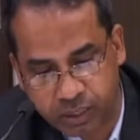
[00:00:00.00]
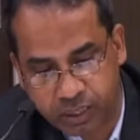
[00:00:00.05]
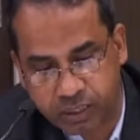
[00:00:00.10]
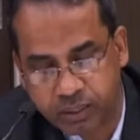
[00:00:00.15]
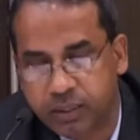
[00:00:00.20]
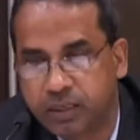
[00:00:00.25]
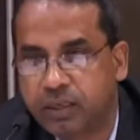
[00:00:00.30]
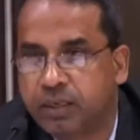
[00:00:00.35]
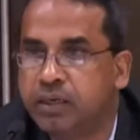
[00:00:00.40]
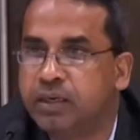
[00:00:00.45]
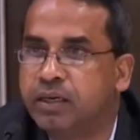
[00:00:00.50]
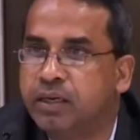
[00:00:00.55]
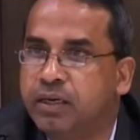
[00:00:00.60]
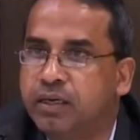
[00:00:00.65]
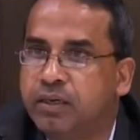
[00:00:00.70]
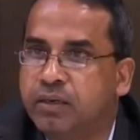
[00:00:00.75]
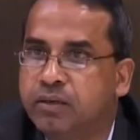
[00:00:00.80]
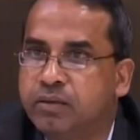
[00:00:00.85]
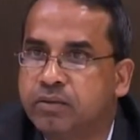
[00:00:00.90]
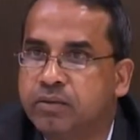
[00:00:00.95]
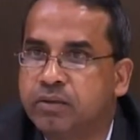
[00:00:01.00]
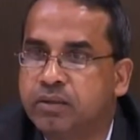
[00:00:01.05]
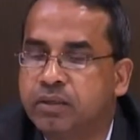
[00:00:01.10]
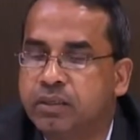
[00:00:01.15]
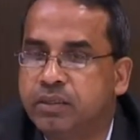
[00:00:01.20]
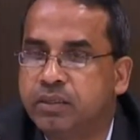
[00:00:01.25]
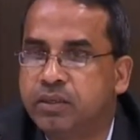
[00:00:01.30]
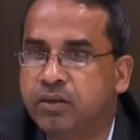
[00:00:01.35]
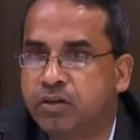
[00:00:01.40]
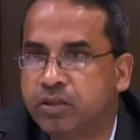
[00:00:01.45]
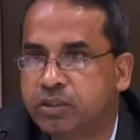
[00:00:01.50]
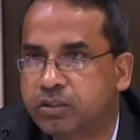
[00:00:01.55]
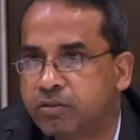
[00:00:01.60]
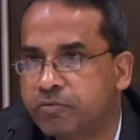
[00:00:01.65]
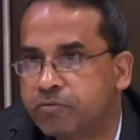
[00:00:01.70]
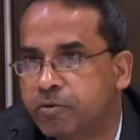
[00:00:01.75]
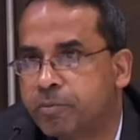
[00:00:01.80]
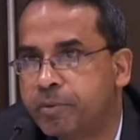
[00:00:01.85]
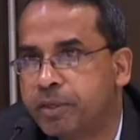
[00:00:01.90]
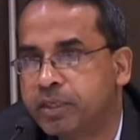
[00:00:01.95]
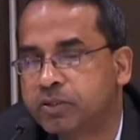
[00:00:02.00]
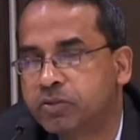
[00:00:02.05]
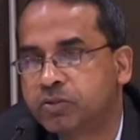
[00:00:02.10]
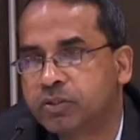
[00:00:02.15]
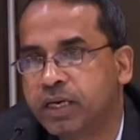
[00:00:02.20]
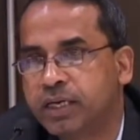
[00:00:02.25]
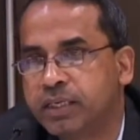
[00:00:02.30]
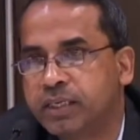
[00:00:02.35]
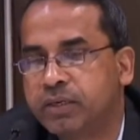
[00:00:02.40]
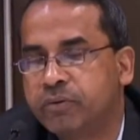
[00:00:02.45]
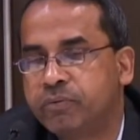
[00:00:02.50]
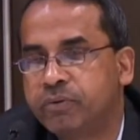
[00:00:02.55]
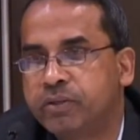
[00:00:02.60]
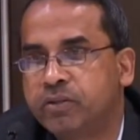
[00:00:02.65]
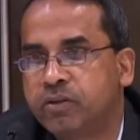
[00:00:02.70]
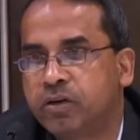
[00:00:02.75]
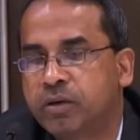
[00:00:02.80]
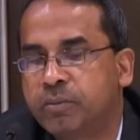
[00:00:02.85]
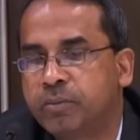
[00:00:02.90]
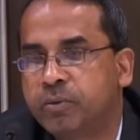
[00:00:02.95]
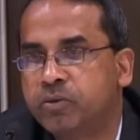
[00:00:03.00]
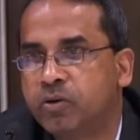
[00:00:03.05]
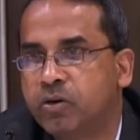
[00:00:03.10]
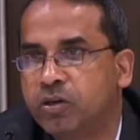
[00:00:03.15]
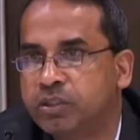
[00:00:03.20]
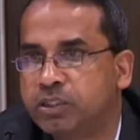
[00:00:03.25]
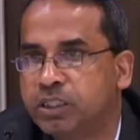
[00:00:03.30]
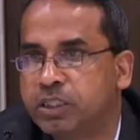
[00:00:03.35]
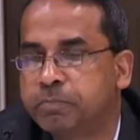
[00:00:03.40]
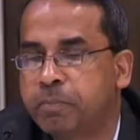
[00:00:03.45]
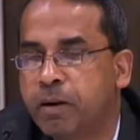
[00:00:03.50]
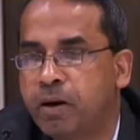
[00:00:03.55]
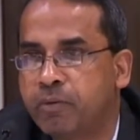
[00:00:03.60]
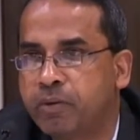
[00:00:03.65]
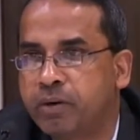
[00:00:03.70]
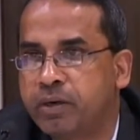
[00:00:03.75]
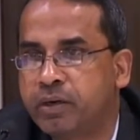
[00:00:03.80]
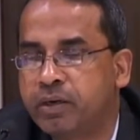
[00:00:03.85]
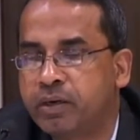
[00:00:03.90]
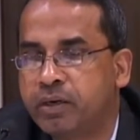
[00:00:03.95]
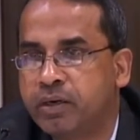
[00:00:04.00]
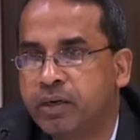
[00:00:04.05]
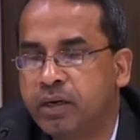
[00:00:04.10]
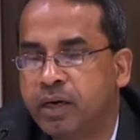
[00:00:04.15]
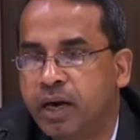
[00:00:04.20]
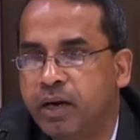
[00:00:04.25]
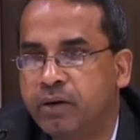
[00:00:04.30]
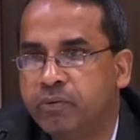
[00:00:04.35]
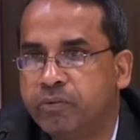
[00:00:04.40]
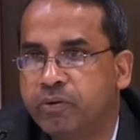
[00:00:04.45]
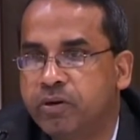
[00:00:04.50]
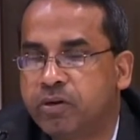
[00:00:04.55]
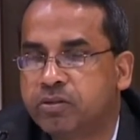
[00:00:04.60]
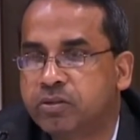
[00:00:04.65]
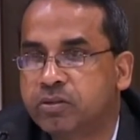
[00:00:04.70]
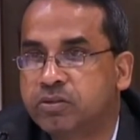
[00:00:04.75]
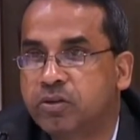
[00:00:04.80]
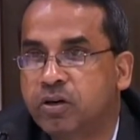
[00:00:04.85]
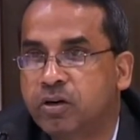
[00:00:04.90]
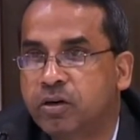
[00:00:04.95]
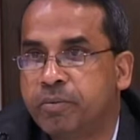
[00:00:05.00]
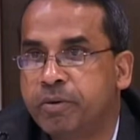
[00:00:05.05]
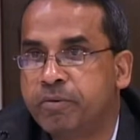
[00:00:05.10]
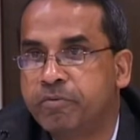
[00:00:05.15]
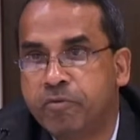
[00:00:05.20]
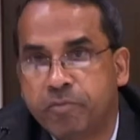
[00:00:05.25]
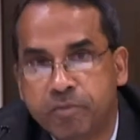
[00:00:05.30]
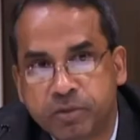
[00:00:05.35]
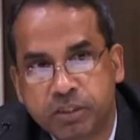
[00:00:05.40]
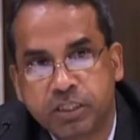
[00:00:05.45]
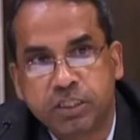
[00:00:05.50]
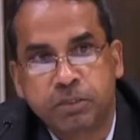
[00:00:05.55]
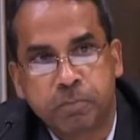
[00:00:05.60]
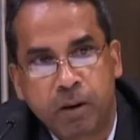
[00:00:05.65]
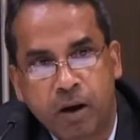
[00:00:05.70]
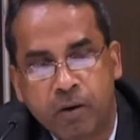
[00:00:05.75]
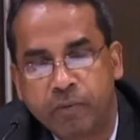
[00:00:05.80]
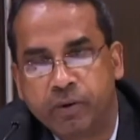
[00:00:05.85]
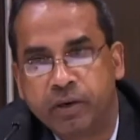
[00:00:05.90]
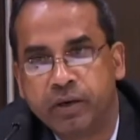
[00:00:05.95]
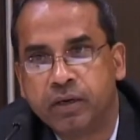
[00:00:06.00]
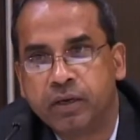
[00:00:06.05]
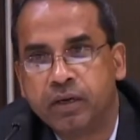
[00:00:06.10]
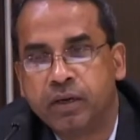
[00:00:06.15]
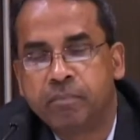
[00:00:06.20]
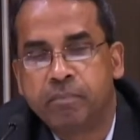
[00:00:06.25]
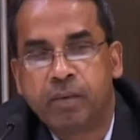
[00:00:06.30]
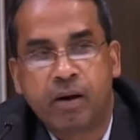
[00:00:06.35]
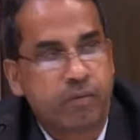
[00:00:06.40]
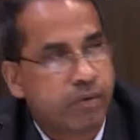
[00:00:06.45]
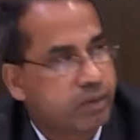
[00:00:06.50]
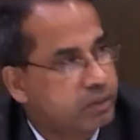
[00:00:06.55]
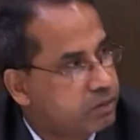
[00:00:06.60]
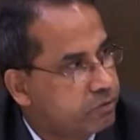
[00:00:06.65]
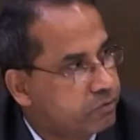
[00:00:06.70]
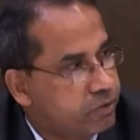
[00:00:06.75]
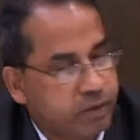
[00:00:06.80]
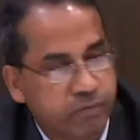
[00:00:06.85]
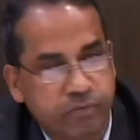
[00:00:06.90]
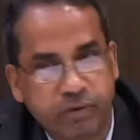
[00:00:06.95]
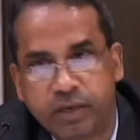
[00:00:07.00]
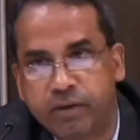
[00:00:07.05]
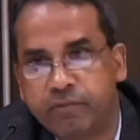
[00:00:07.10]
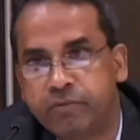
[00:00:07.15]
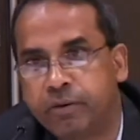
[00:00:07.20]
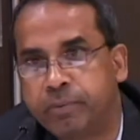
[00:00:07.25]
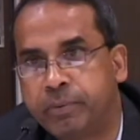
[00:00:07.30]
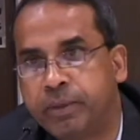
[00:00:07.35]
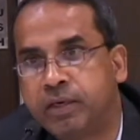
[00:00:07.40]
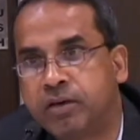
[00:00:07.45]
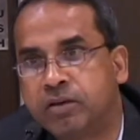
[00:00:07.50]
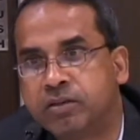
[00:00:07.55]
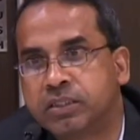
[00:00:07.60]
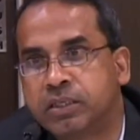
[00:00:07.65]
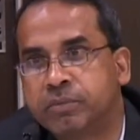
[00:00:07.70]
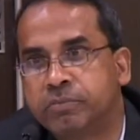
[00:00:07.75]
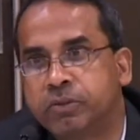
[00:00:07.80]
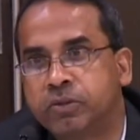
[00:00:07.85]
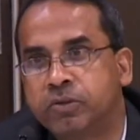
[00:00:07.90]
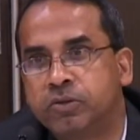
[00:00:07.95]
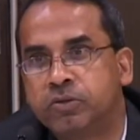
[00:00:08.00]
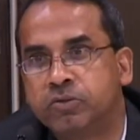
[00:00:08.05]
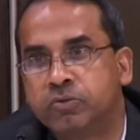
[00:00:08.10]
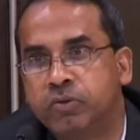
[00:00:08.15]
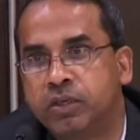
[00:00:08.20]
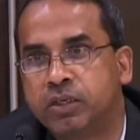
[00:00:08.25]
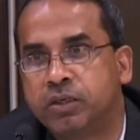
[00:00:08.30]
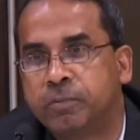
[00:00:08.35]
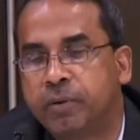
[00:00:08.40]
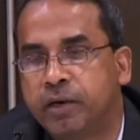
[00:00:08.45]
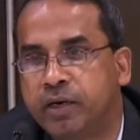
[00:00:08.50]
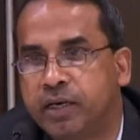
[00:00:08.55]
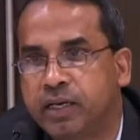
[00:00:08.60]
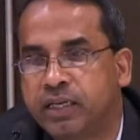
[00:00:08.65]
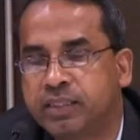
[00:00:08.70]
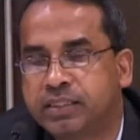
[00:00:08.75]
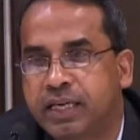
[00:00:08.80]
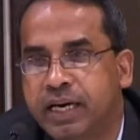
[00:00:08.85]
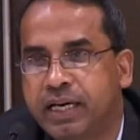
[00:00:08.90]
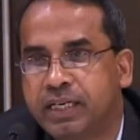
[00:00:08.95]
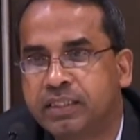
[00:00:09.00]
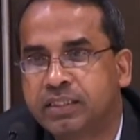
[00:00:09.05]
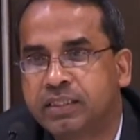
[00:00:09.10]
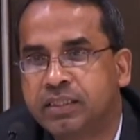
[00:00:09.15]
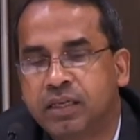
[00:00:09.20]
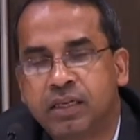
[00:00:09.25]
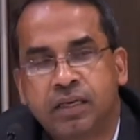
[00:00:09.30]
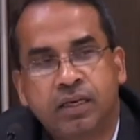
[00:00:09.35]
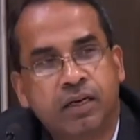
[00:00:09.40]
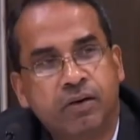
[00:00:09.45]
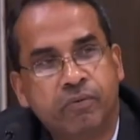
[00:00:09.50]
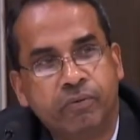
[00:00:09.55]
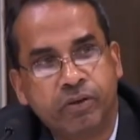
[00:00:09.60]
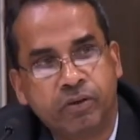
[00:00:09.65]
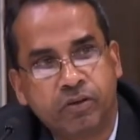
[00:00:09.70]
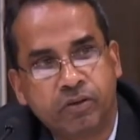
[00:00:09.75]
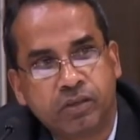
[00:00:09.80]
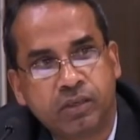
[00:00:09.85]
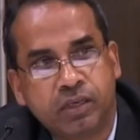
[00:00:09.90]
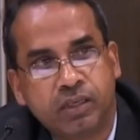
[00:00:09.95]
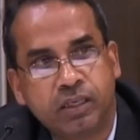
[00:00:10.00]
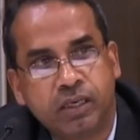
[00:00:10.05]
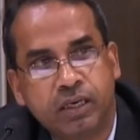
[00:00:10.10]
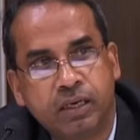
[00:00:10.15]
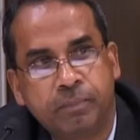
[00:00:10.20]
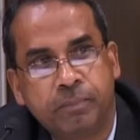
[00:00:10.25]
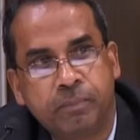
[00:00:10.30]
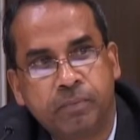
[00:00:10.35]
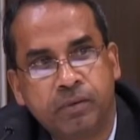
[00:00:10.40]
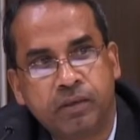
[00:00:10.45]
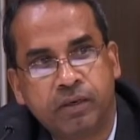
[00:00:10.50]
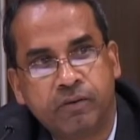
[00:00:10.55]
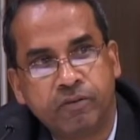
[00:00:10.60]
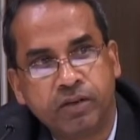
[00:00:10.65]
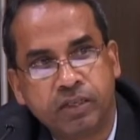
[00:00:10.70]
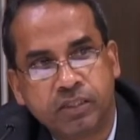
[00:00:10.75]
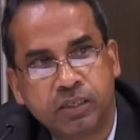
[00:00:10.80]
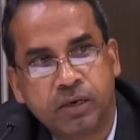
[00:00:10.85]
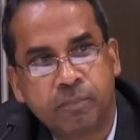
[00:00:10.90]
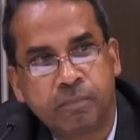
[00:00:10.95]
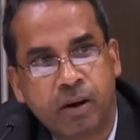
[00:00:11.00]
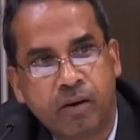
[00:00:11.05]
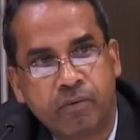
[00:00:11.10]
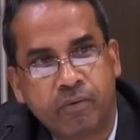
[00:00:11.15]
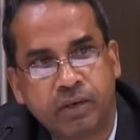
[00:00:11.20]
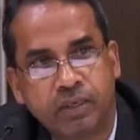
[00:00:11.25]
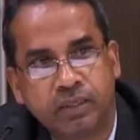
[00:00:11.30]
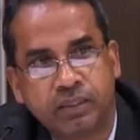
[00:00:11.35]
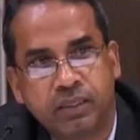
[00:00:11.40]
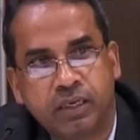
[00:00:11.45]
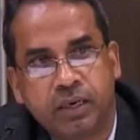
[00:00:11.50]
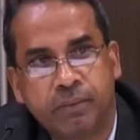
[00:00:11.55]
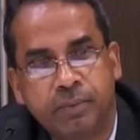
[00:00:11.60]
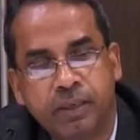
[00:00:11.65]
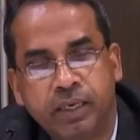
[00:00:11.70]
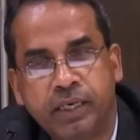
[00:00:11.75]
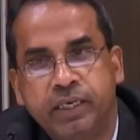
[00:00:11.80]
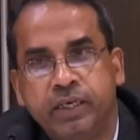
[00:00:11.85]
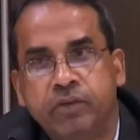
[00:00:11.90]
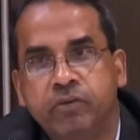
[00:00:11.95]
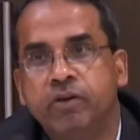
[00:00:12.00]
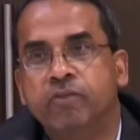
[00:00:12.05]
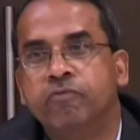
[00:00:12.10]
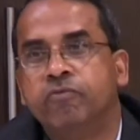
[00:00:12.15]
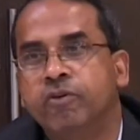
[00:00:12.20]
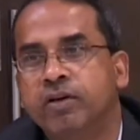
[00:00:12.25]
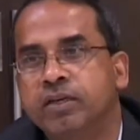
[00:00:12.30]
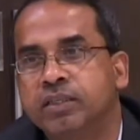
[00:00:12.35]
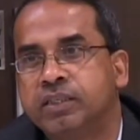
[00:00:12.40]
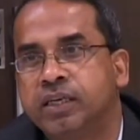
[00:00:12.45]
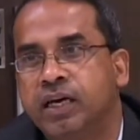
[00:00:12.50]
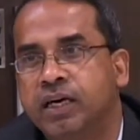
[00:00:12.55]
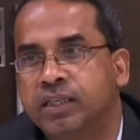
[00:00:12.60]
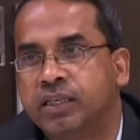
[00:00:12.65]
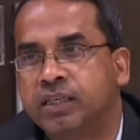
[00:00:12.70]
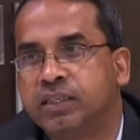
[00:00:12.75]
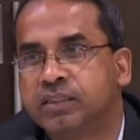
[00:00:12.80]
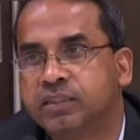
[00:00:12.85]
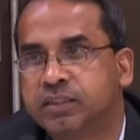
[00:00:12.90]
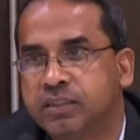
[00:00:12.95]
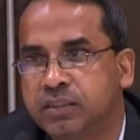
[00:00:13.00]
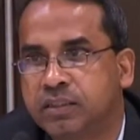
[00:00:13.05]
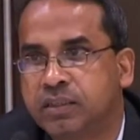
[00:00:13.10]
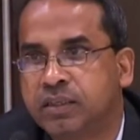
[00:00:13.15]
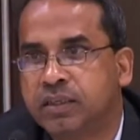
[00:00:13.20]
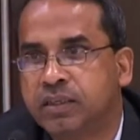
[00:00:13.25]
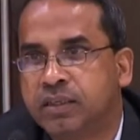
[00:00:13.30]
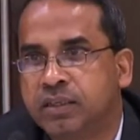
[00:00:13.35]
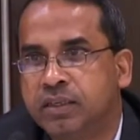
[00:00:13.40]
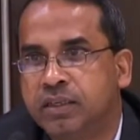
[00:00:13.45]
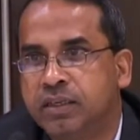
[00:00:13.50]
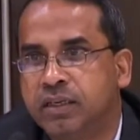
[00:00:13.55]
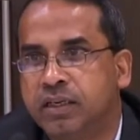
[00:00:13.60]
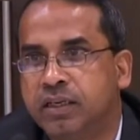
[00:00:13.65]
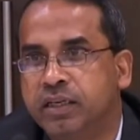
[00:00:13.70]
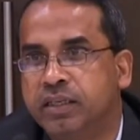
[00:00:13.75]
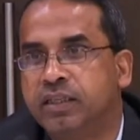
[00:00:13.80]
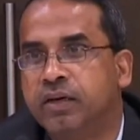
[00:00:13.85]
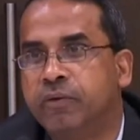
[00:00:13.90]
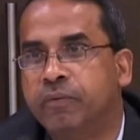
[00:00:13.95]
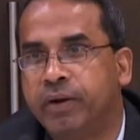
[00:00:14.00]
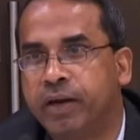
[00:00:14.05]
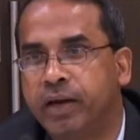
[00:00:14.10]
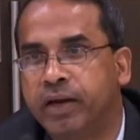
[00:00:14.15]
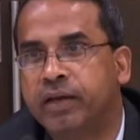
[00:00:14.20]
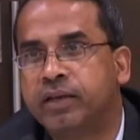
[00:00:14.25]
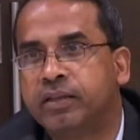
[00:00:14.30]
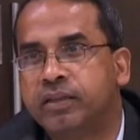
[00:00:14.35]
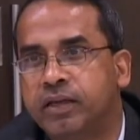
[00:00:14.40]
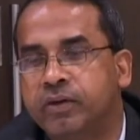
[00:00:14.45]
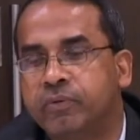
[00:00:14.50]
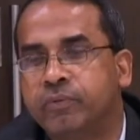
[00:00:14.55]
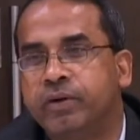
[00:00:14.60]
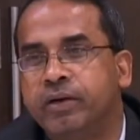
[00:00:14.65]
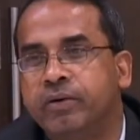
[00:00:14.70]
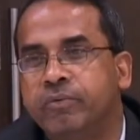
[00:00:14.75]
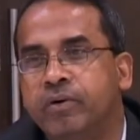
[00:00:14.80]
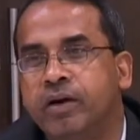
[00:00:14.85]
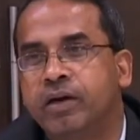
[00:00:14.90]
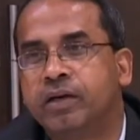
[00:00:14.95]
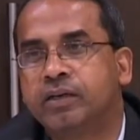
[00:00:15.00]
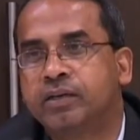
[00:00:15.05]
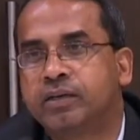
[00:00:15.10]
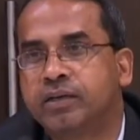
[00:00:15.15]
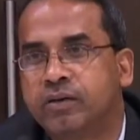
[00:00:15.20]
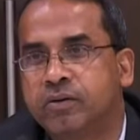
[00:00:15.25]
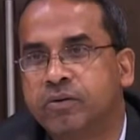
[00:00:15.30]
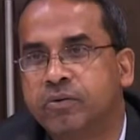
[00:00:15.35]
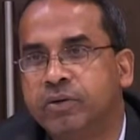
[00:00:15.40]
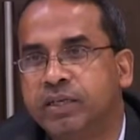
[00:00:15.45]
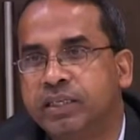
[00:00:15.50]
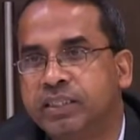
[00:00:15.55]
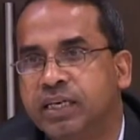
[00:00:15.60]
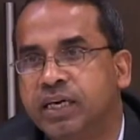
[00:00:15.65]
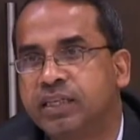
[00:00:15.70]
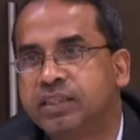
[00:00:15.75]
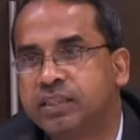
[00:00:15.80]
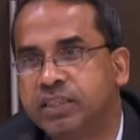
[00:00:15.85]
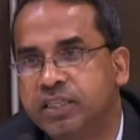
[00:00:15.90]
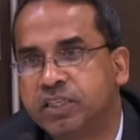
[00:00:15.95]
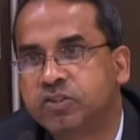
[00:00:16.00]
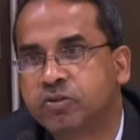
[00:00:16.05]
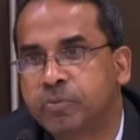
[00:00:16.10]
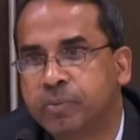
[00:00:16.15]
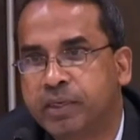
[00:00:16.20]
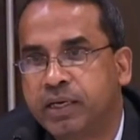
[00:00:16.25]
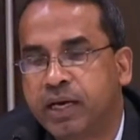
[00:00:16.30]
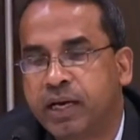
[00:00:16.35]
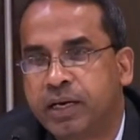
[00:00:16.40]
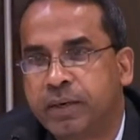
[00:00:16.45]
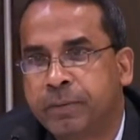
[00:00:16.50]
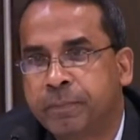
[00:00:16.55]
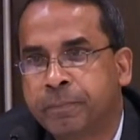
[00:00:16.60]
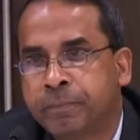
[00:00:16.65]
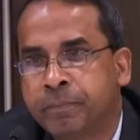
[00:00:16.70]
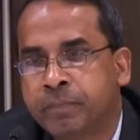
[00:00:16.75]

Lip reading: that in the context of informative society, we talk about knowledge as power, and we also talk of information as power. Power is a very, very favorite concept to students of political science. We know that the definition of power is the ability to influence the others in the way that we want or we desire the things to be done.